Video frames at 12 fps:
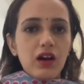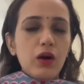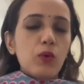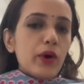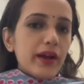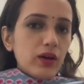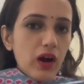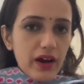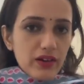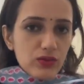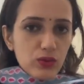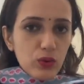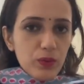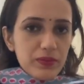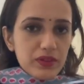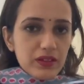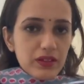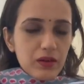Avoid harsh
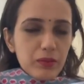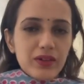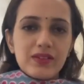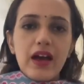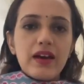soaps because,